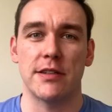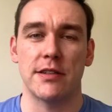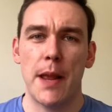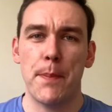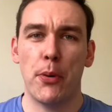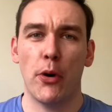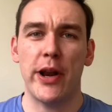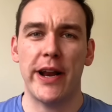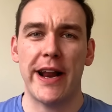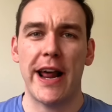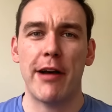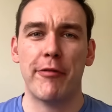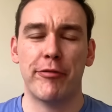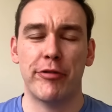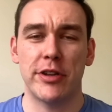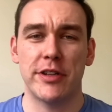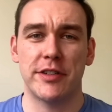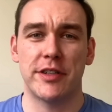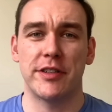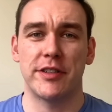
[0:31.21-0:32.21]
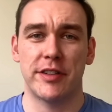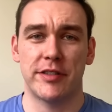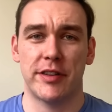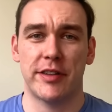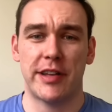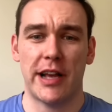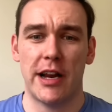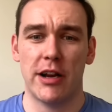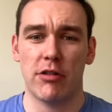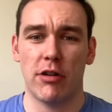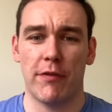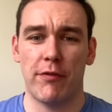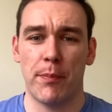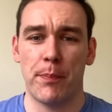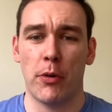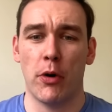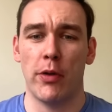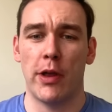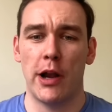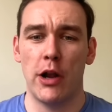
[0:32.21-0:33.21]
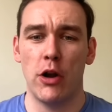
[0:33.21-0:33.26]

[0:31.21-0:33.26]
He pointed out, for instance, as the Telegraph report, that